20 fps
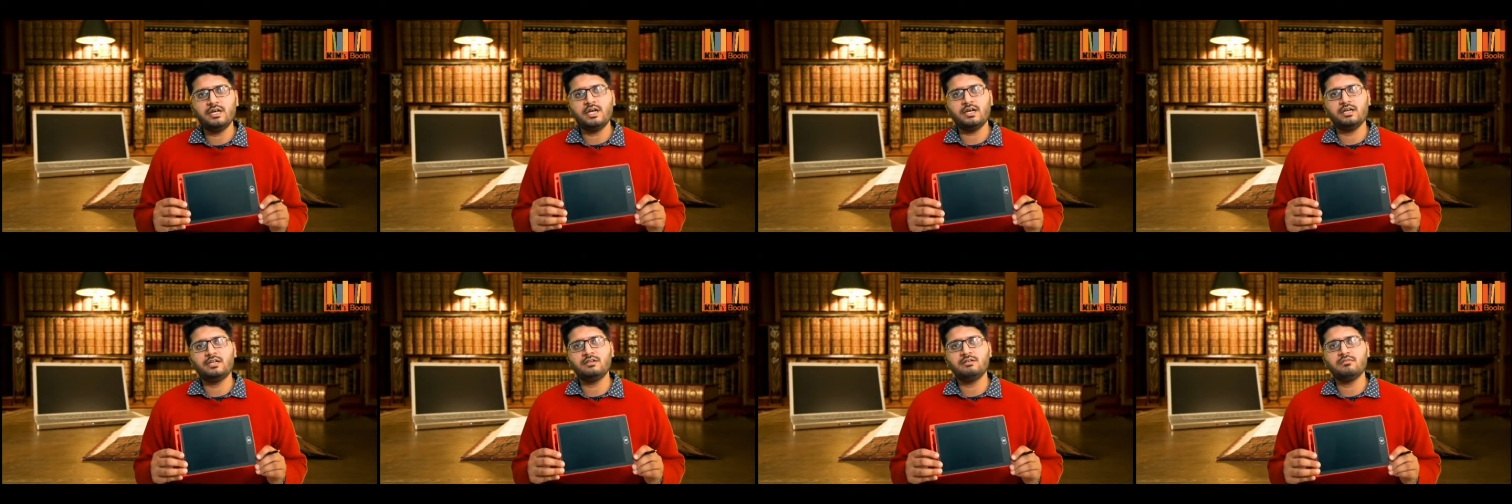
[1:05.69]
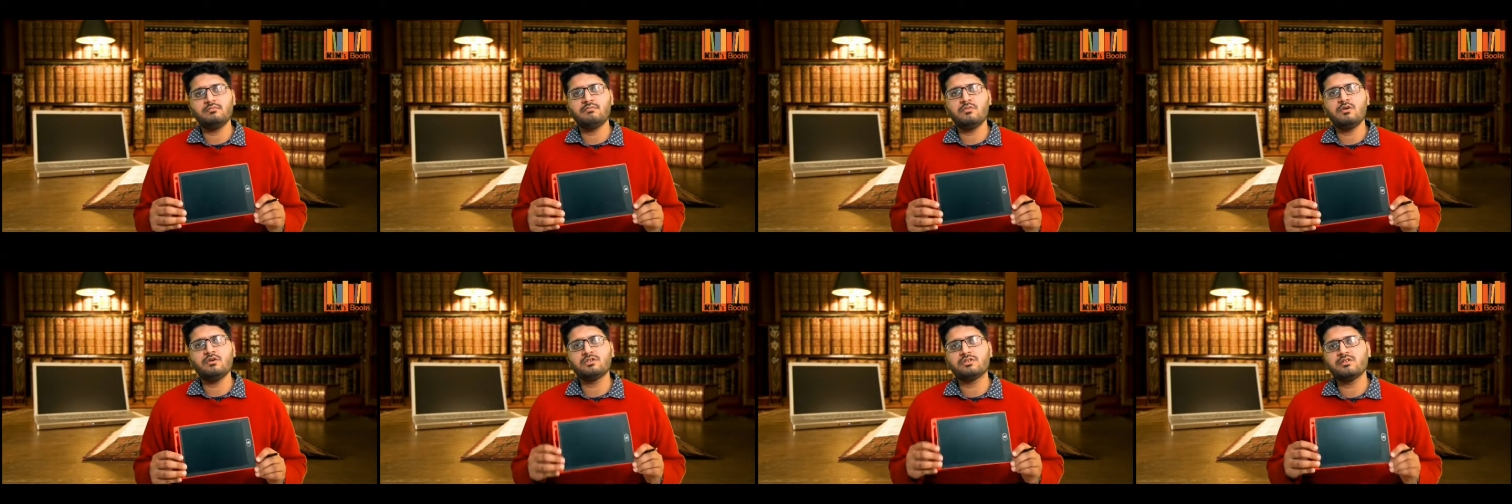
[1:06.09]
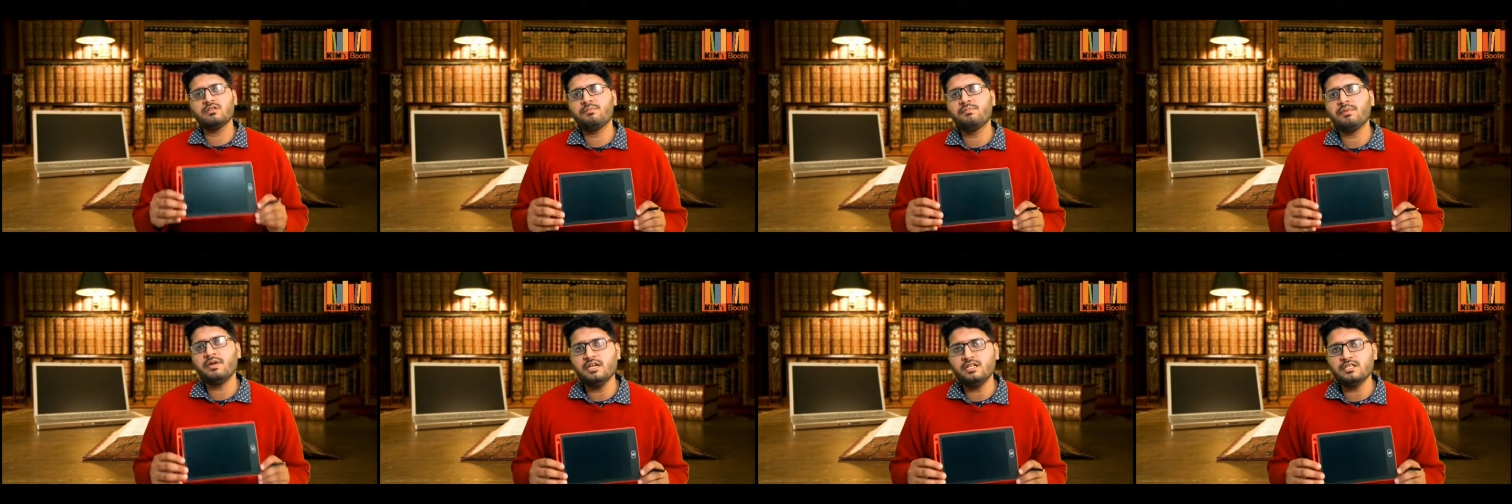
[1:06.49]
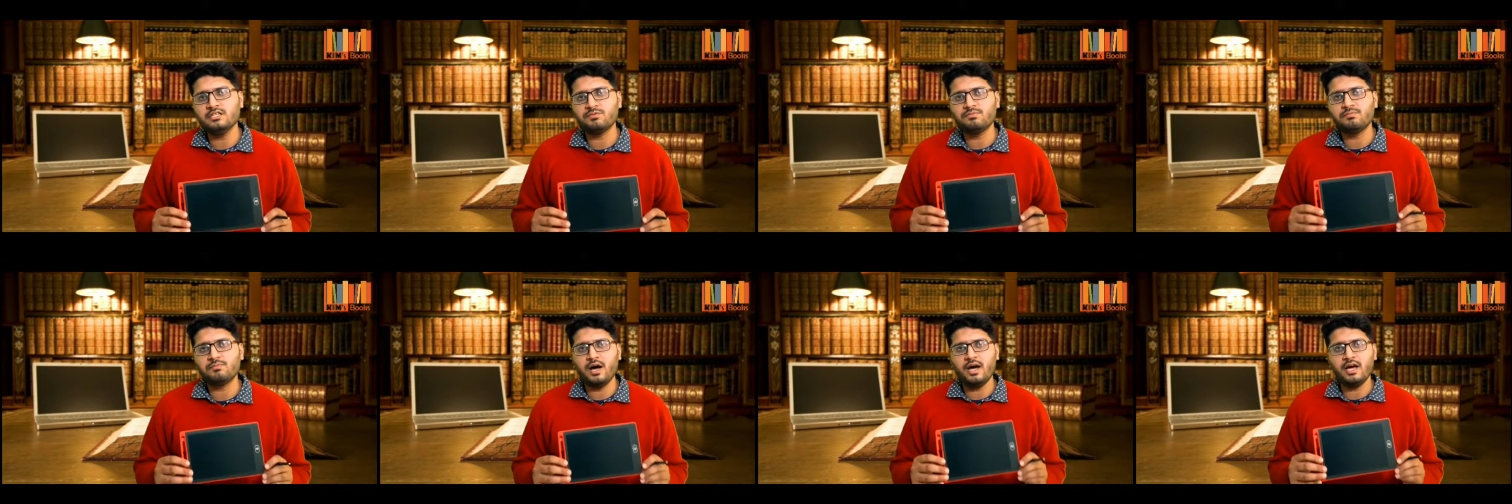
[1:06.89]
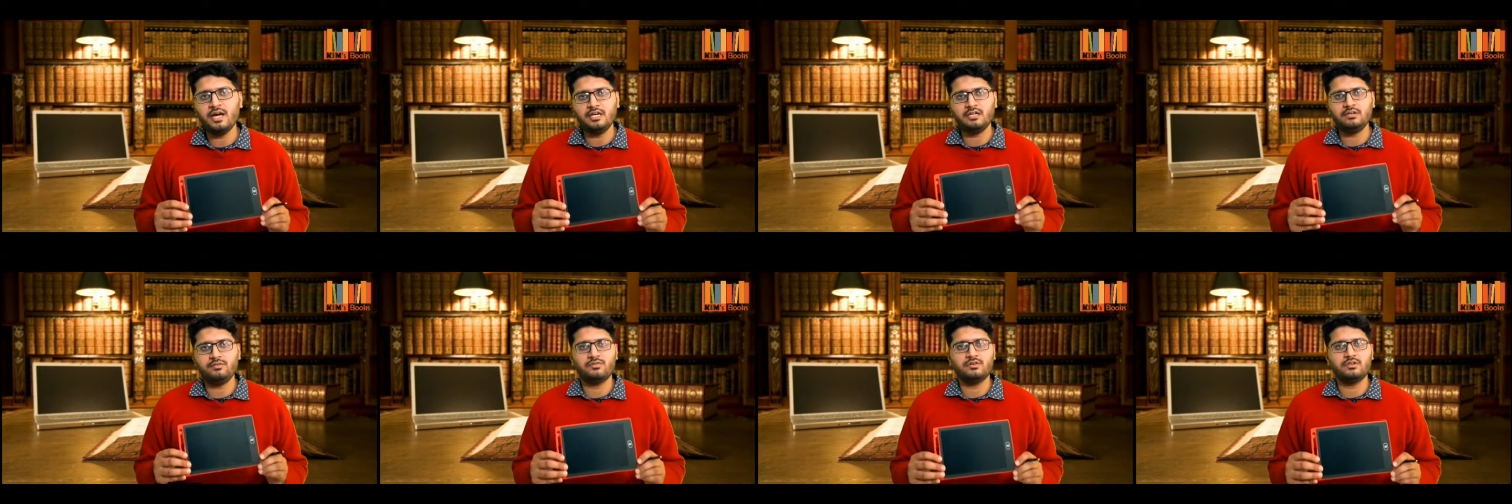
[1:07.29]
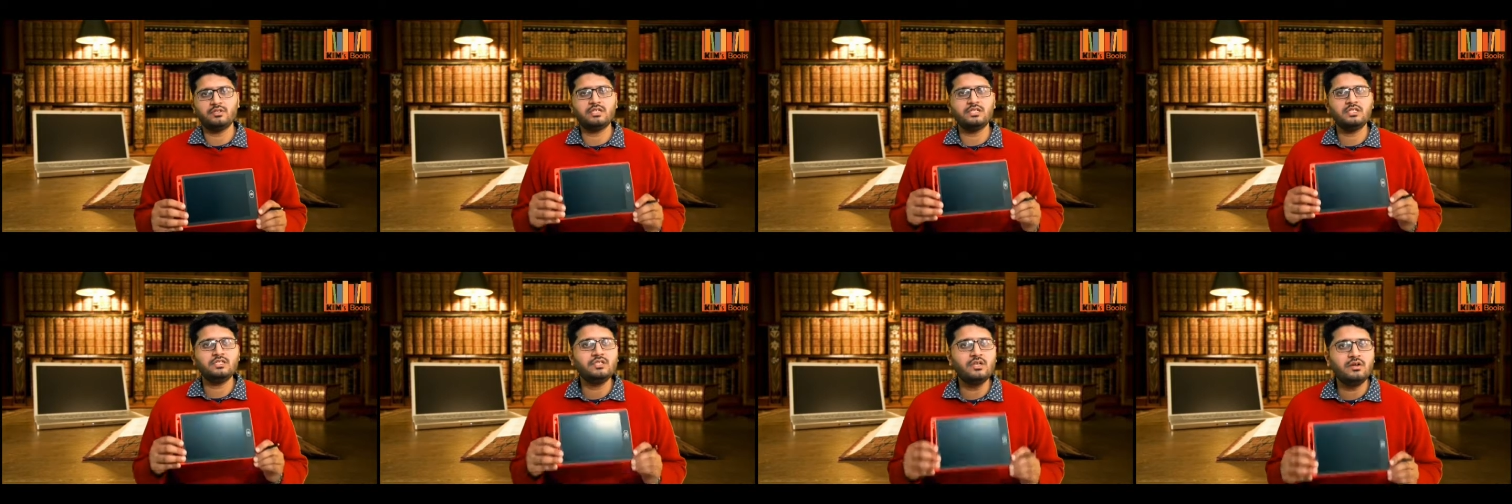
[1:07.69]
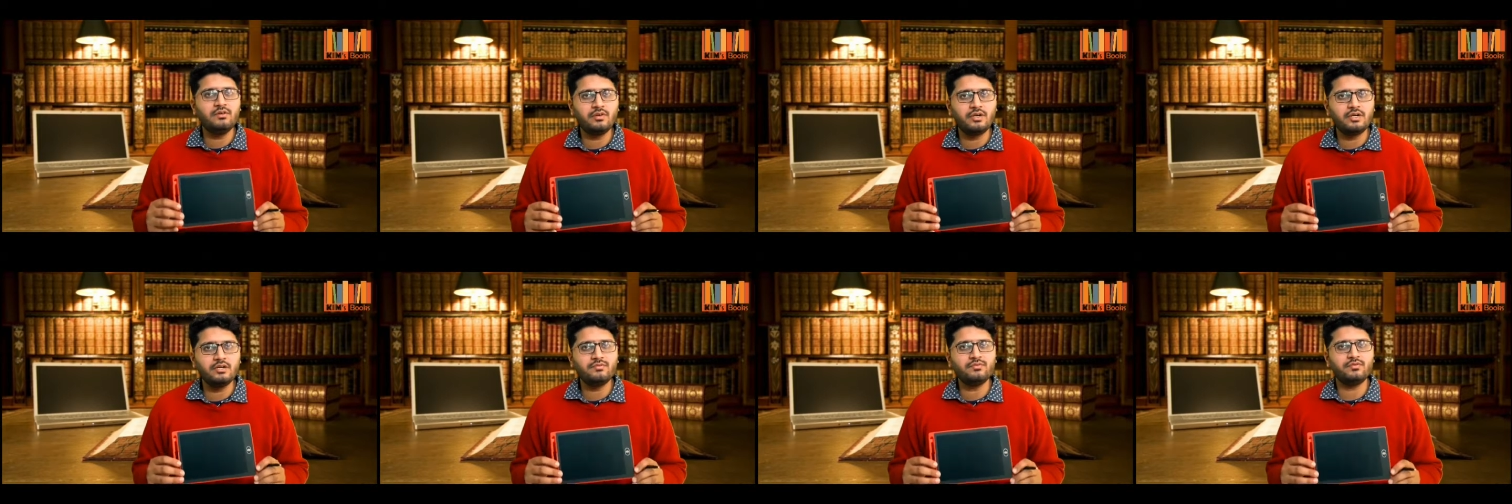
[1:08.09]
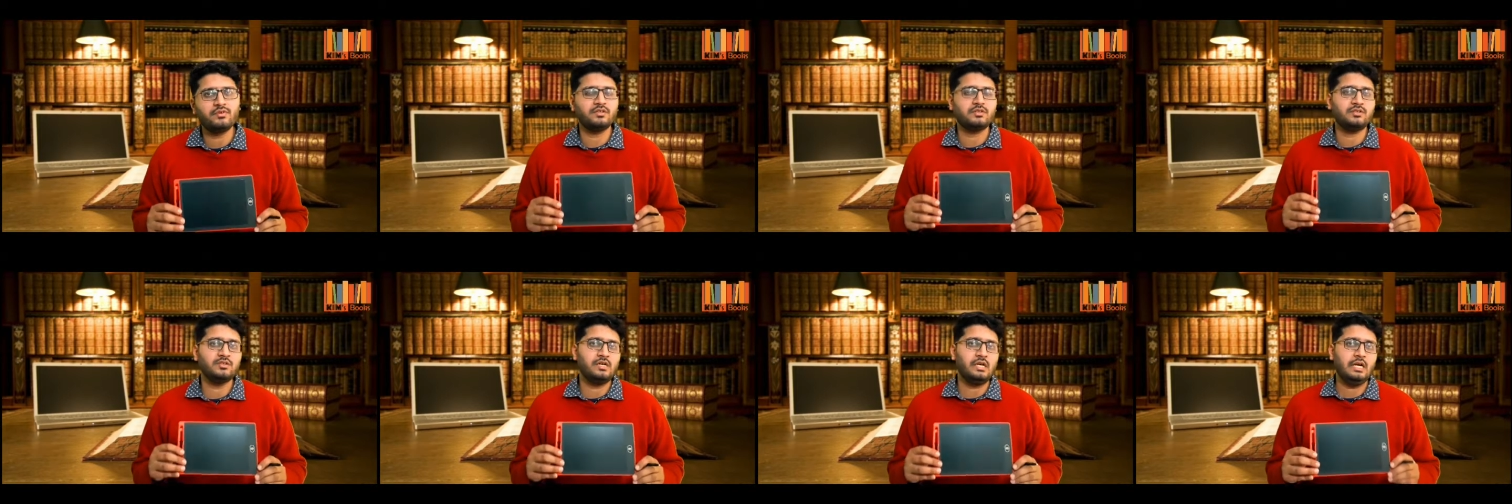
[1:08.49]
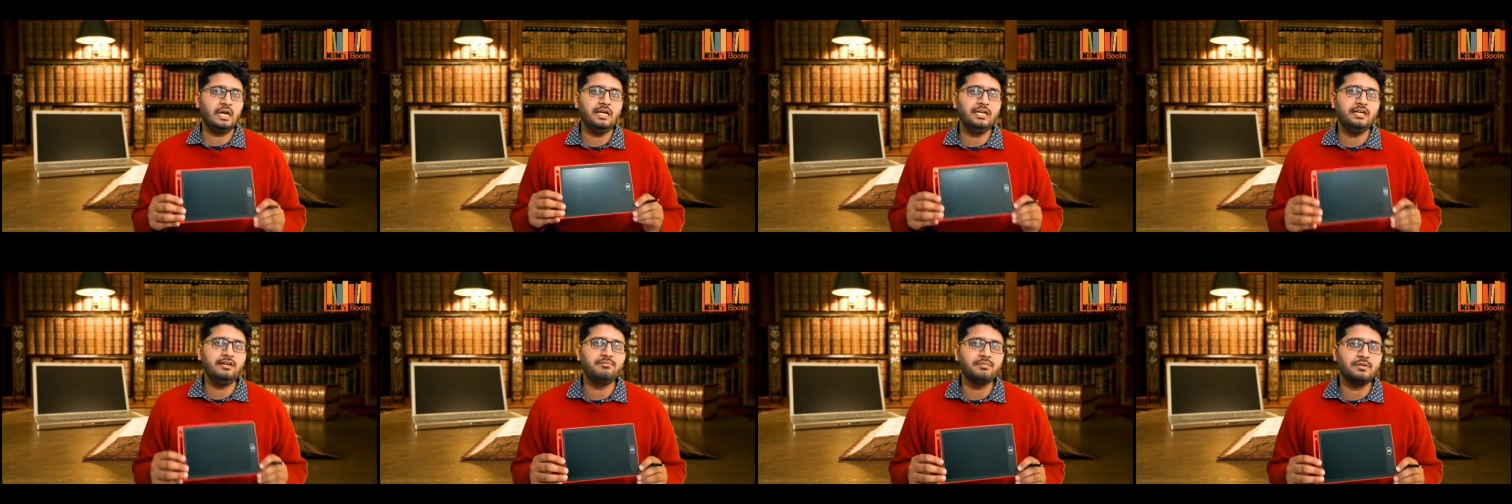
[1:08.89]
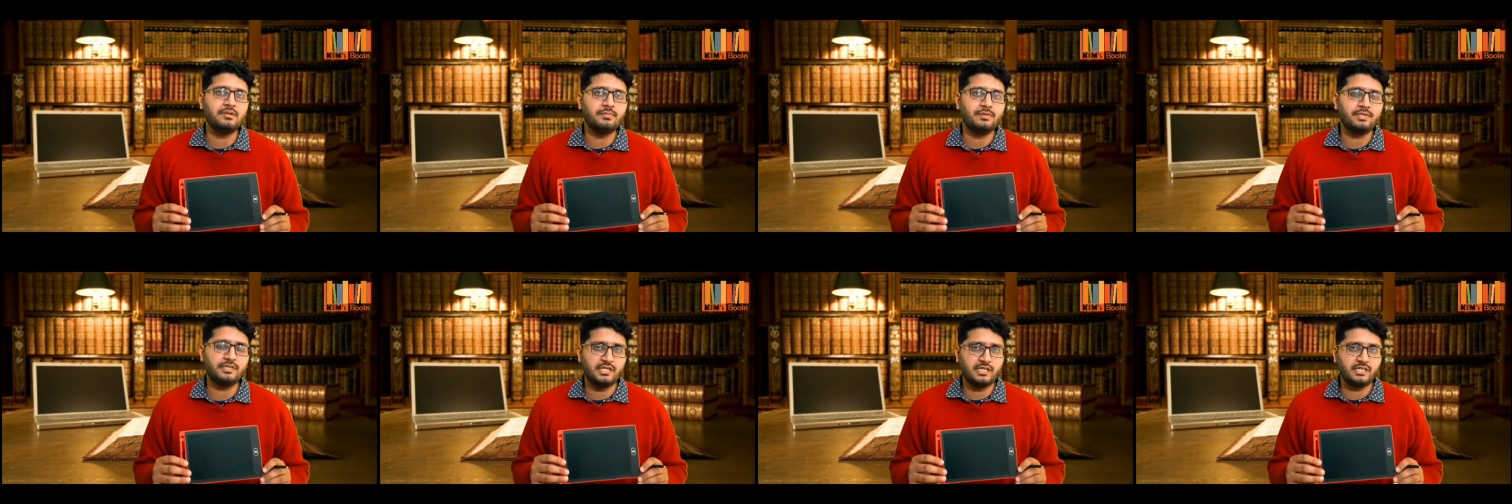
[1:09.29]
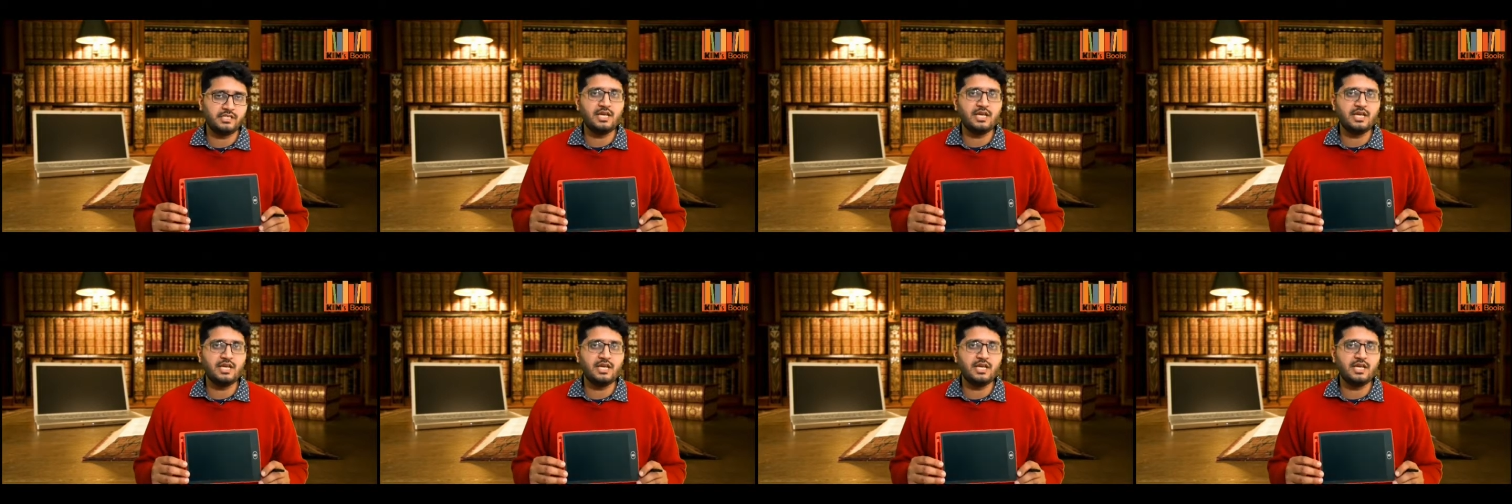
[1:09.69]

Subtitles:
and most of the parents buy it for their children for the creative purposes.